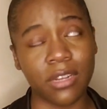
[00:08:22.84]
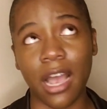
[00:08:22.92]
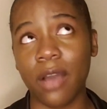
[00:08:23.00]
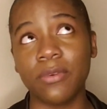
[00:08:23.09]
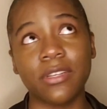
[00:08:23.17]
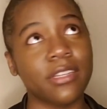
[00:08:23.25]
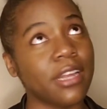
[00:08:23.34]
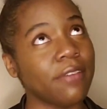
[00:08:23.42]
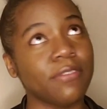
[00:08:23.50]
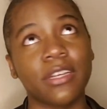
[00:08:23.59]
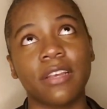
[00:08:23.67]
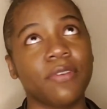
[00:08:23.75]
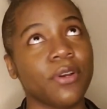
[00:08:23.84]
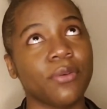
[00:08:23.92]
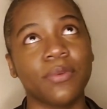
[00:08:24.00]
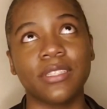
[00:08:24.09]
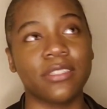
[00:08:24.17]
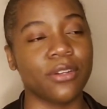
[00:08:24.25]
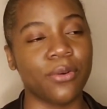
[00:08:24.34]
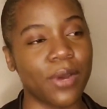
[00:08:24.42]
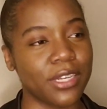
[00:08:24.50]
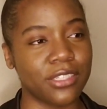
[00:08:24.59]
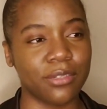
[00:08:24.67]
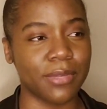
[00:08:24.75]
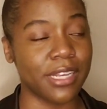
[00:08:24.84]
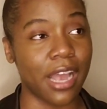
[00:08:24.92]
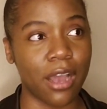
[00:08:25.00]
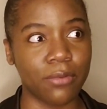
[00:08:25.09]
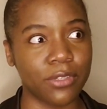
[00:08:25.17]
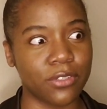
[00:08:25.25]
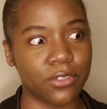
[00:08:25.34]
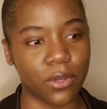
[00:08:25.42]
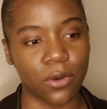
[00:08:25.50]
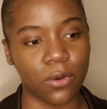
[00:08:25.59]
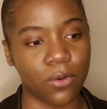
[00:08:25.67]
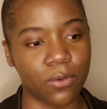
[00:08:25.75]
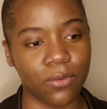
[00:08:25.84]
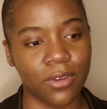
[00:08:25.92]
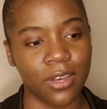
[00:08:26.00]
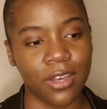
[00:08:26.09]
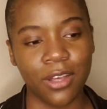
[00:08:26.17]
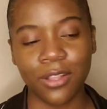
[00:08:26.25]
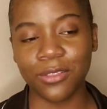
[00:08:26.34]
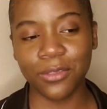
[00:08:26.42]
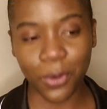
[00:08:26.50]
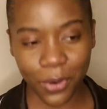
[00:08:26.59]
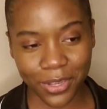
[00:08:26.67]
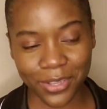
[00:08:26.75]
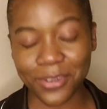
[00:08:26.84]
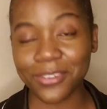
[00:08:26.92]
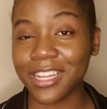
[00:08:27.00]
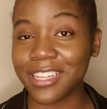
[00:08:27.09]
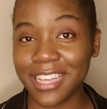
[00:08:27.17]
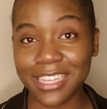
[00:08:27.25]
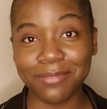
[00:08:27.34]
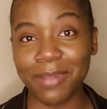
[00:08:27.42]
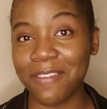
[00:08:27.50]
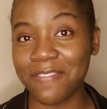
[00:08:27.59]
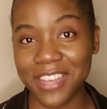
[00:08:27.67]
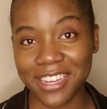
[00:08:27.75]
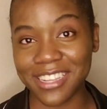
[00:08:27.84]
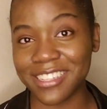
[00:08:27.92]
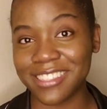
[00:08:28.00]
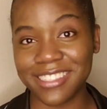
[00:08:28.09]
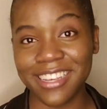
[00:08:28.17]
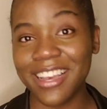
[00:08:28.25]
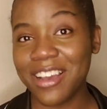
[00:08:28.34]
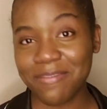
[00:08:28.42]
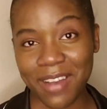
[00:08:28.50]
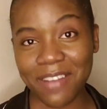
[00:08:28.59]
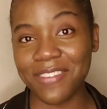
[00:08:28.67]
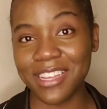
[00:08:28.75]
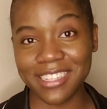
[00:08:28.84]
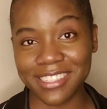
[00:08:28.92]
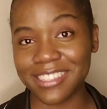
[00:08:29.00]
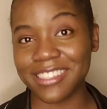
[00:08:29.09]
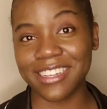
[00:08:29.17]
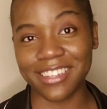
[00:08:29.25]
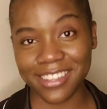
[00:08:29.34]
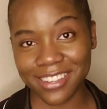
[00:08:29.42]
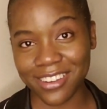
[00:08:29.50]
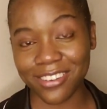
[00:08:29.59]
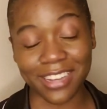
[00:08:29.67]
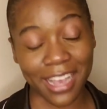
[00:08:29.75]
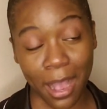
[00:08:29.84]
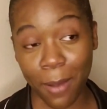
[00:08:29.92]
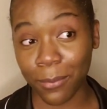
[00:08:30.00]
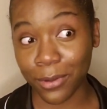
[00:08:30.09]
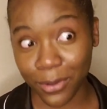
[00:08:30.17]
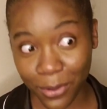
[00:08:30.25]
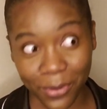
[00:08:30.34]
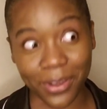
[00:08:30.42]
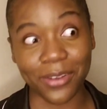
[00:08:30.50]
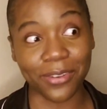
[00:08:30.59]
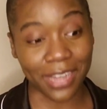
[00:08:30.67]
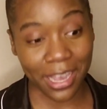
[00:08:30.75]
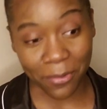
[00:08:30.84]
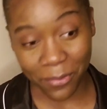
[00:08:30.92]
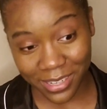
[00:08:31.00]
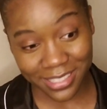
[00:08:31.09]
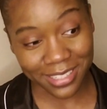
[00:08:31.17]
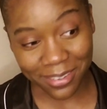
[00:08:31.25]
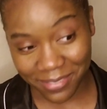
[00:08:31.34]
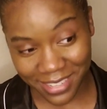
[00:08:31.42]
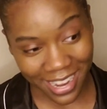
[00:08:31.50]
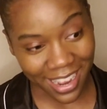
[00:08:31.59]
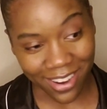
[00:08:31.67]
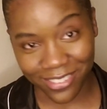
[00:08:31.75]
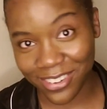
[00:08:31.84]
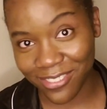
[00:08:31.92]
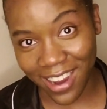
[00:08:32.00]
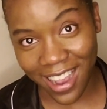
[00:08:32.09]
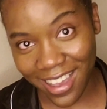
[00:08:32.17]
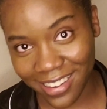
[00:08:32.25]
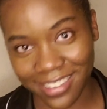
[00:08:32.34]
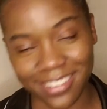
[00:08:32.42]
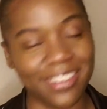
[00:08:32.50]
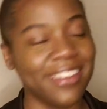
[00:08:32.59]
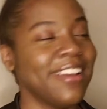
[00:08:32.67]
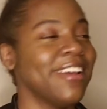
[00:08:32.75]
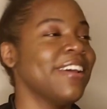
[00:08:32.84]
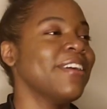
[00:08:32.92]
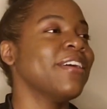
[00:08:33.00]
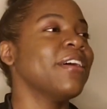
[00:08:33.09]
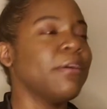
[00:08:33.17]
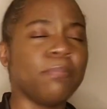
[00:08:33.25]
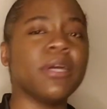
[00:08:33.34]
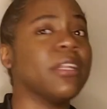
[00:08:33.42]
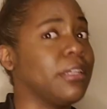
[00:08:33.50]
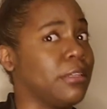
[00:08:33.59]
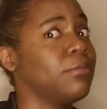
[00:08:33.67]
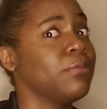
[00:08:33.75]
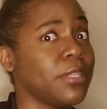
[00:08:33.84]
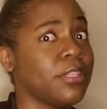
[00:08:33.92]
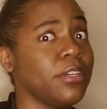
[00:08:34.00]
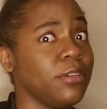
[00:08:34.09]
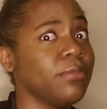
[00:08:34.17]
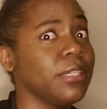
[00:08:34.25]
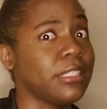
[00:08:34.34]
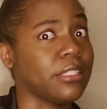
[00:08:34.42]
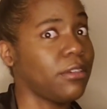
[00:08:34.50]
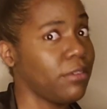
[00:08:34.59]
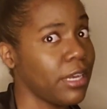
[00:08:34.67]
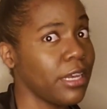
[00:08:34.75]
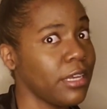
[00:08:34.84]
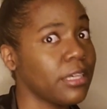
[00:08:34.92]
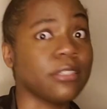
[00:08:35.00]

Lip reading: I would never give her a reason to question me. I was so loyal. Like, that's my Venus. My Venus is in Leo. Like, I'm loyal. Like, once I'm down, we riding, but with good reason, okay?